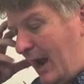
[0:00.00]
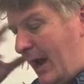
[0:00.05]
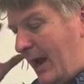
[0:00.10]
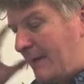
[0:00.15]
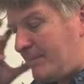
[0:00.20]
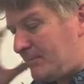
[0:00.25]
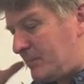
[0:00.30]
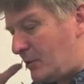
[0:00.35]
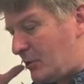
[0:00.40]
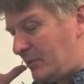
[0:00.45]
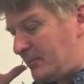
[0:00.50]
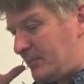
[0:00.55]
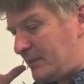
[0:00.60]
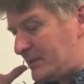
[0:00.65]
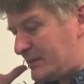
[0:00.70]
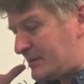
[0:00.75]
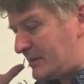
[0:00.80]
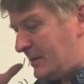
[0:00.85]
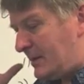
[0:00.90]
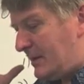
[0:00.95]
on
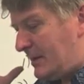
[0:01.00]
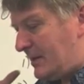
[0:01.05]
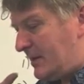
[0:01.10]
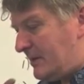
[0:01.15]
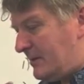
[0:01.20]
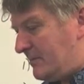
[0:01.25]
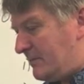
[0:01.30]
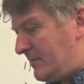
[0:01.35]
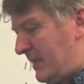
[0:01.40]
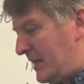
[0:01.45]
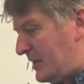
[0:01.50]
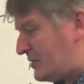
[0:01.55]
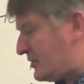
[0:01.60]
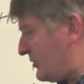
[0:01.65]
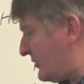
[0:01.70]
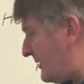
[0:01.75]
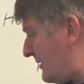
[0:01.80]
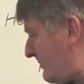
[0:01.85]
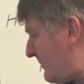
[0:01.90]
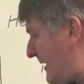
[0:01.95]
purpose make
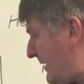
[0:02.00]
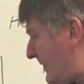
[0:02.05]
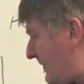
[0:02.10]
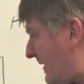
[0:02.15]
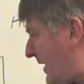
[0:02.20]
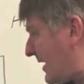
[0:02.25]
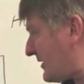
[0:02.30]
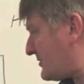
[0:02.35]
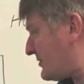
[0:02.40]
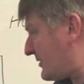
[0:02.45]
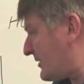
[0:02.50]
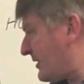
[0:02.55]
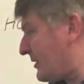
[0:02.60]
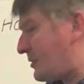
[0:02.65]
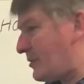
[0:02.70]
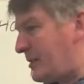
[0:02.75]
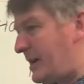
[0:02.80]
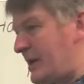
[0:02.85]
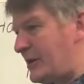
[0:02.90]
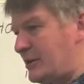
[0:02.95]
sure that my thoughts are going
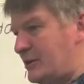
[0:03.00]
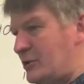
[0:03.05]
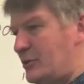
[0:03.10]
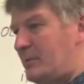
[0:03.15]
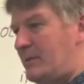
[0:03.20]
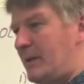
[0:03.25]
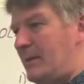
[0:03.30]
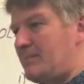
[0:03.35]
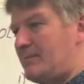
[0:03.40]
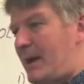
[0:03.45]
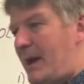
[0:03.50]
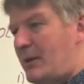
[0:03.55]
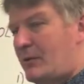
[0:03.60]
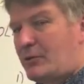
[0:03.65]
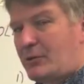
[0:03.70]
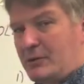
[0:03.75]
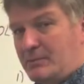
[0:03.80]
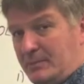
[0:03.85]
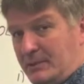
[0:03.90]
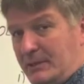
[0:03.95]
to create new
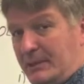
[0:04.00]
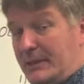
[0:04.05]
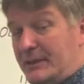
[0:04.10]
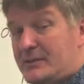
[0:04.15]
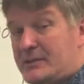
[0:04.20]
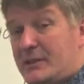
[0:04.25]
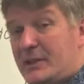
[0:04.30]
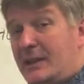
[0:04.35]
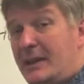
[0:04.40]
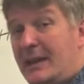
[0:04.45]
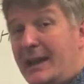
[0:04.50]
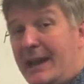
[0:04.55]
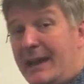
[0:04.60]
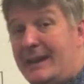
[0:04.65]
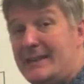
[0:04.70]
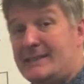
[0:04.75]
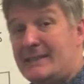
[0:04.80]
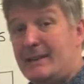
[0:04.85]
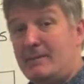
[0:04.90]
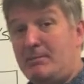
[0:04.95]
empowering beliefs.
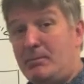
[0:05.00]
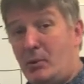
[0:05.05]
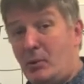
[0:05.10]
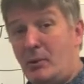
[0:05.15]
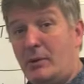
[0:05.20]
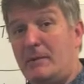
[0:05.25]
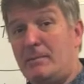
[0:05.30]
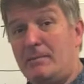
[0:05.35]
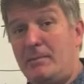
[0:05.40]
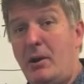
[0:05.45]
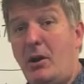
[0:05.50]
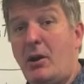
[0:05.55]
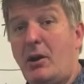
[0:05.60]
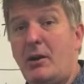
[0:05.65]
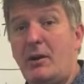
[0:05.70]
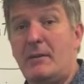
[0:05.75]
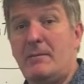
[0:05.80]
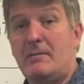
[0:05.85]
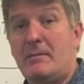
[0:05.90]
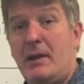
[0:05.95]
And it's an important
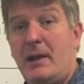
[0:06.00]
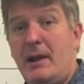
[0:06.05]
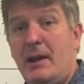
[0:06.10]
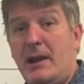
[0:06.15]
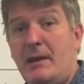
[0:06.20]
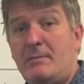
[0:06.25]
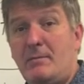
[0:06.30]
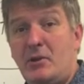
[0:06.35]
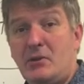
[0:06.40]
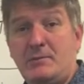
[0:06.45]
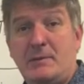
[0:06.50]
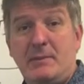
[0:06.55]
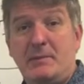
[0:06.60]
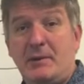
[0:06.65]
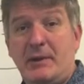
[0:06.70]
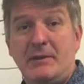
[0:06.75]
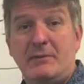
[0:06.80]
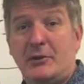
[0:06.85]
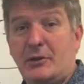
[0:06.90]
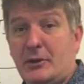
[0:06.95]
part, and most
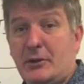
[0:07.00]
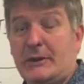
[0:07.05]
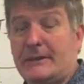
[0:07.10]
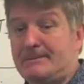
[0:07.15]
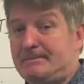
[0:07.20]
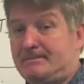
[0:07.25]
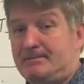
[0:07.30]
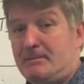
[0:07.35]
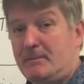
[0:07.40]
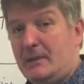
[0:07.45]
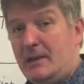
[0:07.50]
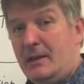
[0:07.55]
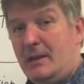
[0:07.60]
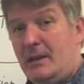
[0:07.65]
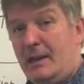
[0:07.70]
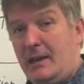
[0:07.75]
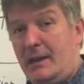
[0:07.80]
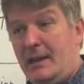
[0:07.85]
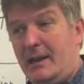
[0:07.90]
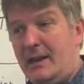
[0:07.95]
people never do it.
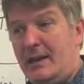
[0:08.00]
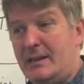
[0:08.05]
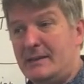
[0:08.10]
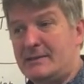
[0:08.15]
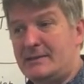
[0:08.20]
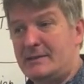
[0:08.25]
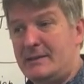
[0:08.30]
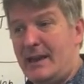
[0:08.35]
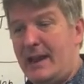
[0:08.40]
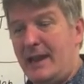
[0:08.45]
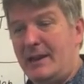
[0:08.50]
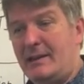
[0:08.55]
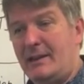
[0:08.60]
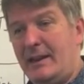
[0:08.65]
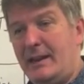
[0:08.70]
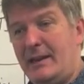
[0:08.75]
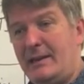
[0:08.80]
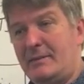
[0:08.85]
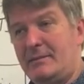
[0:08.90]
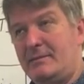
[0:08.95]
And it's not
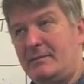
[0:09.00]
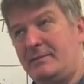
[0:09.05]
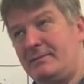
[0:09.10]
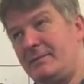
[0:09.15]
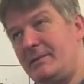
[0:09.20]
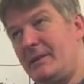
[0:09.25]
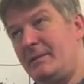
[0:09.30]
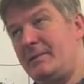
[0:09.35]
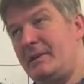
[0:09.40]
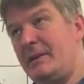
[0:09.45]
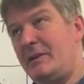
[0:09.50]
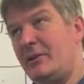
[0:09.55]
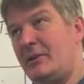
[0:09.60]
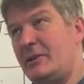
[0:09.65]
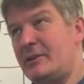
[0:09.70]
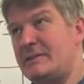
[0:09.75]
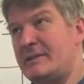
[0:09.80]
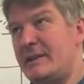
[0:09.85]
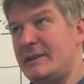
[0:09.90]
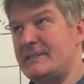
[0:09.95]
like, I mean, you
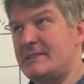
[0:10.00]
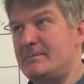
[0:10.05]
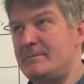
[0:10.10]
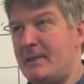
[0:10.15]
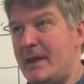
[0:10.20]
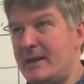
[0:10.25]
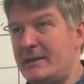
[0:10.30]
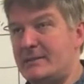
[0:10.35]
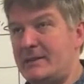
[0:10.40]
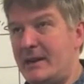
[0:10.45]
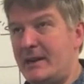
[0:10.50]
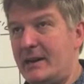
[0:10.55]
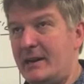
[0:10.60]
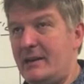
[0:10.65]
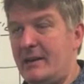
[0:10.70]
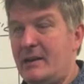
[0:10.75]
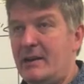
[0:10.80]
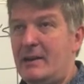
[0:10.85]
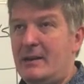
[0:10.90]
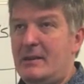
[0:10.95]
could say it's
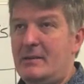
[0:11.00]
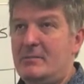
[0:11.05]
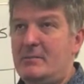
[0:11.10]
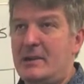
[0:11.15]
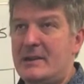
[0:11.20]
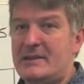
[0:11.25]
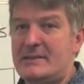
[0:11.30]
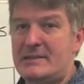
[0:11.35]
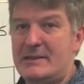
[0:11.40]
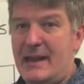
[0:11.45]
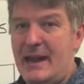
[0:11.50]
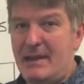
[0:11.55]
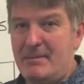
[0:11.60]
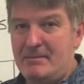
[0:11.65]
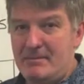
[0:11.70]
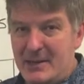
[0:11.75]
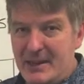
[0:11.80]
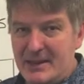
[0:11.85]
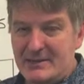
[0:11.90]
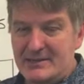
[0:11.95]
meditating, but it's
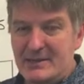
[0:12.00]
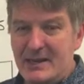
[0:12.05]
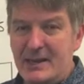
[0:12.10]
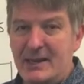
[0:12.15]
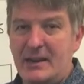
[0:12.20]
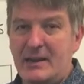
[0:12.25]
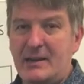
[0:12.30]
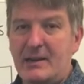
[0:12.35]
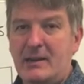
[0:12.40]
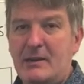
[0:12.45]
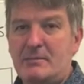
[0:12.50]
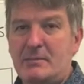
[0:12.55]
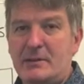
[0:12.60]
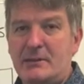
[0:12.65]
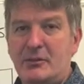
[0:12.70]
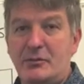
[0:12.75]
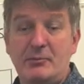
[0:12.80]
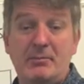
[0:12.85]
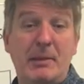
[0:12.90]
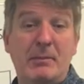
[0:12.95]
not meditating. But
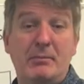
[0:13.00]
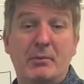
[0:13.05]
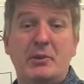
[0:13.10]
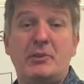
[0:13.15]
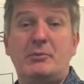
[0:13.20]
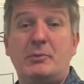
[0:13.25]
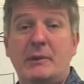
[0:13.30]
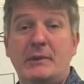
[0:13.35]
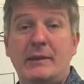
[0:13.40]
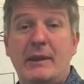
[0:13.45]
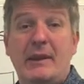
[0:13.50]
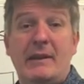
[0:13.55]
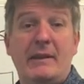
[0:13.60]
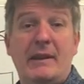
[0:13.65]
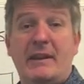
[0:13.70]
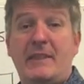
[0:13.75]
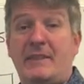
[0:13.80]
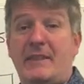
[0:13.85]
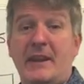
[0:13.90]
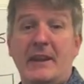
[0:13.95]
there have been books written on it,
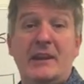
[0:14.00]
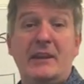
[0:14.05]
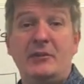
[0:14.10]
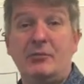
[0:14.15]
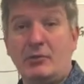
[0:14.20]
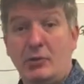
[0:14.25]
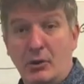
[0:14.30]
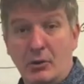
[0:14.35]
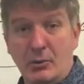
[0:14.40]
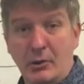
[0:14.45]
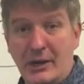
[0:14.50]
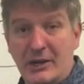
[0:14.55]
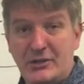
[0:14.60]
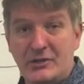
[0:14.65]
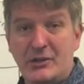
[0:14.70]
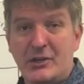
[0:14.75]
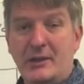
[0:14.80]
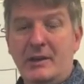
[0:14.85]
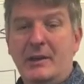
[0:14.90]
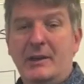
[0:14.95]
like Think and Grow
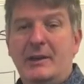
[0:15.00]
Rich.